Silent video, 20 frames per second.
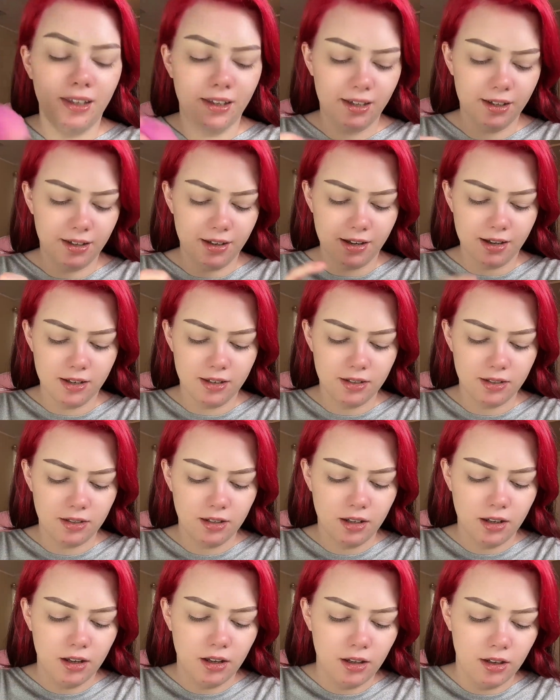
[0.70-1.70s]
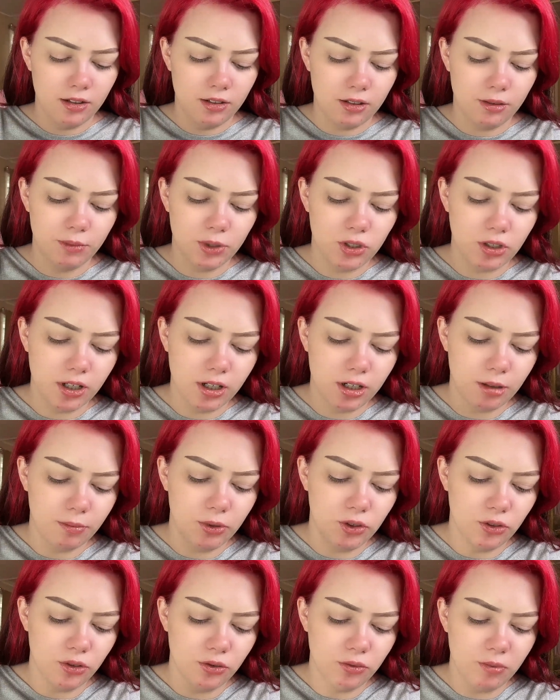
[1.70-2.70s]
guys, so I'm gonna try a couple
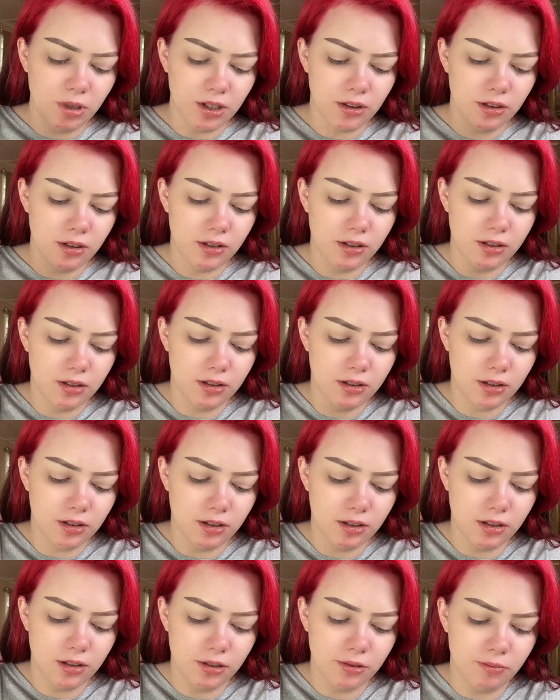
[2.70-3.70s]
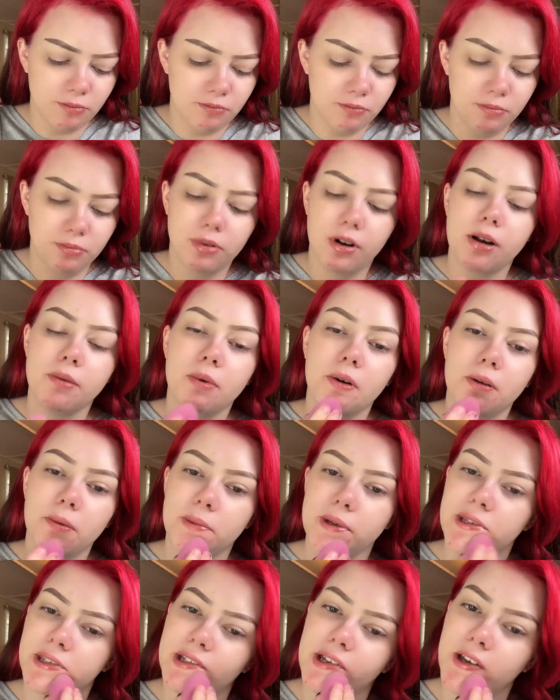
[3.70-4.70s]
new methods. This is primer on my
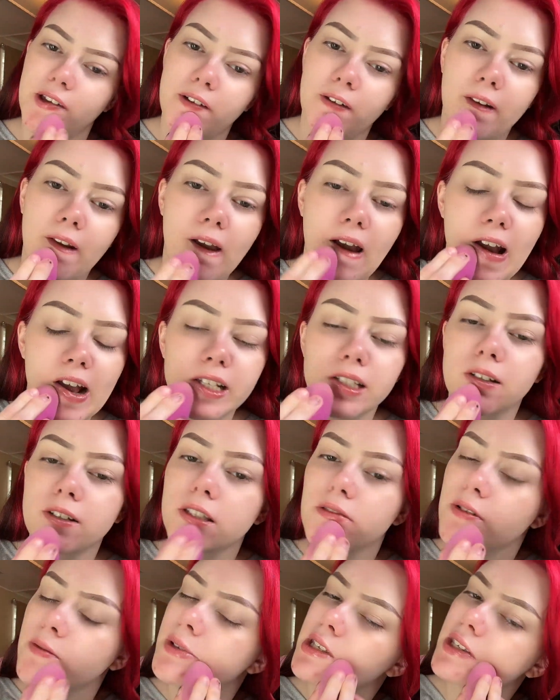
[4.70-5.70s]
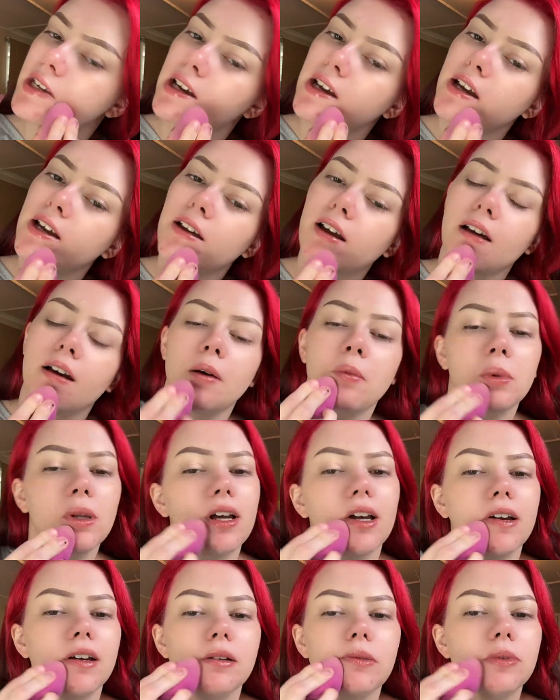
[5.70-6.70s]
skin. I saw someone say
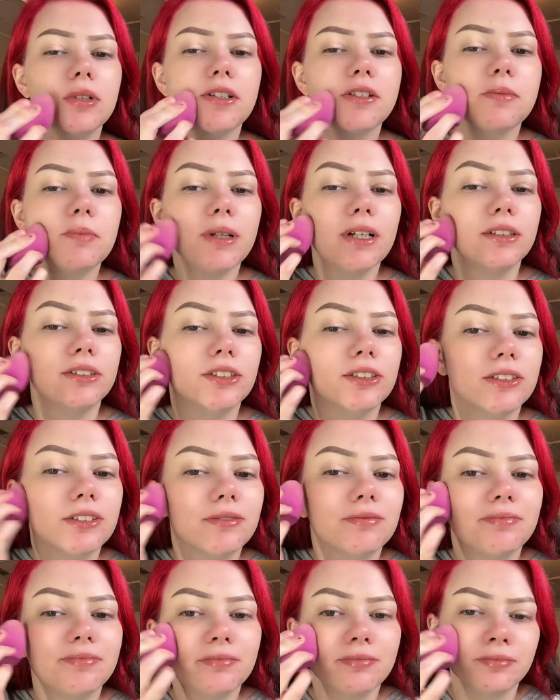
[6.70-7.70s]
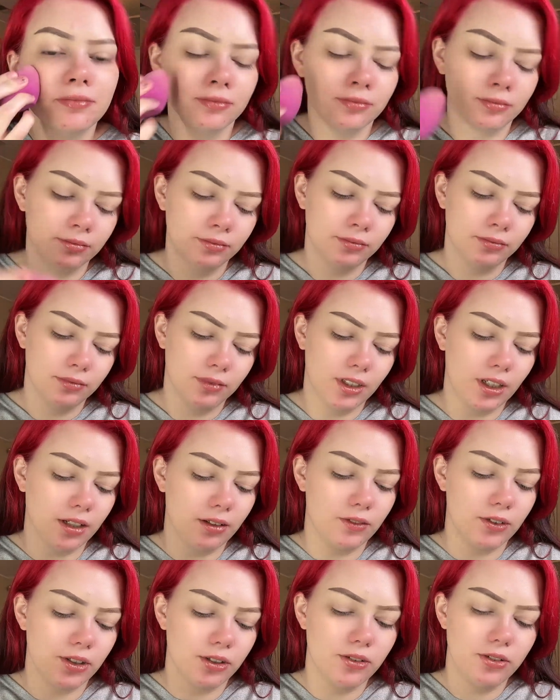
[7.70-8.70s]
apply it with a sponge
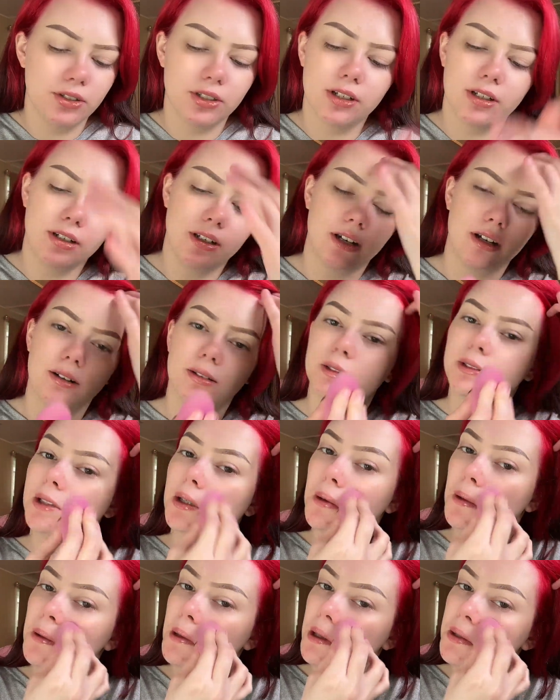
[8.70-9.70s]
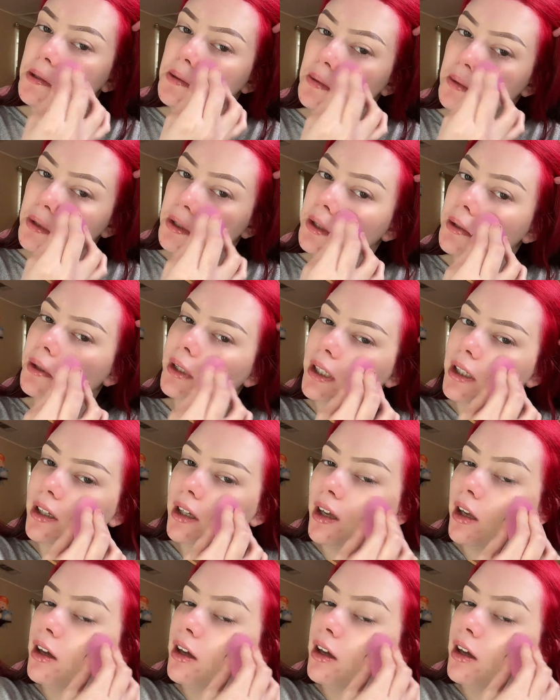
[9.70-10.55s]
after your skincare, so that's what we're doing.